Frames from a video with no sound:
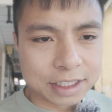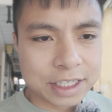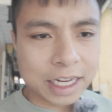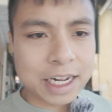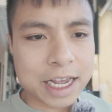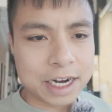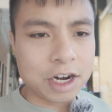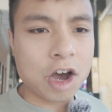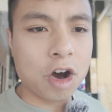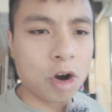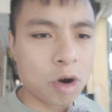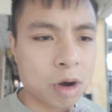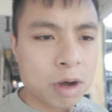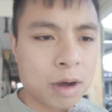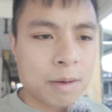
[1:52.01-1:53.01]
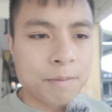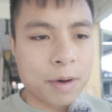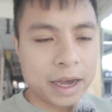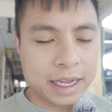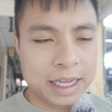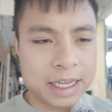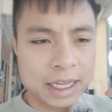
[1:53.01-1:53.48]
didn't know,
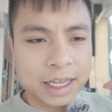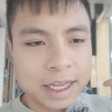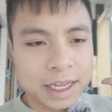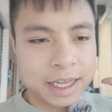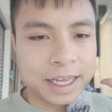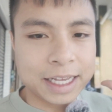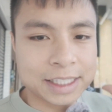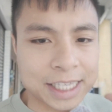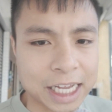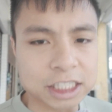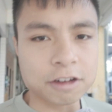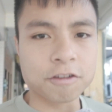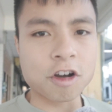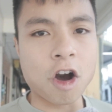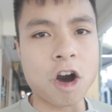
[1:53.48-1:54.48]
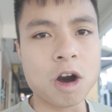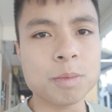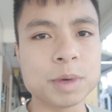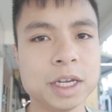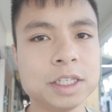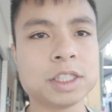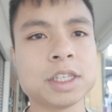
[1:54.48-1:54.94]
but his sense of
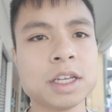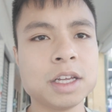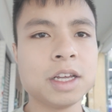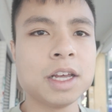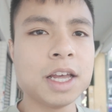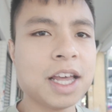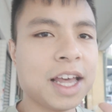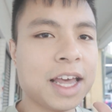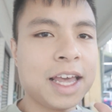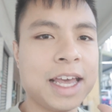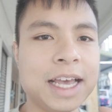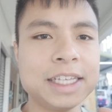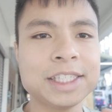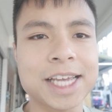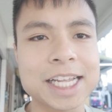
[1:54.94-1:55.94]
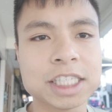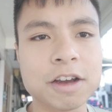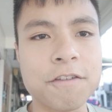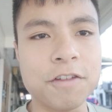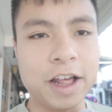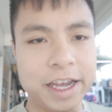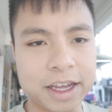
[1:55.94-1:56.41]
calmness, his sense
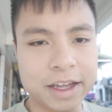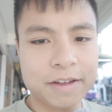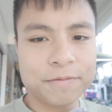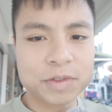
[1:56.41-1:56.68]
of like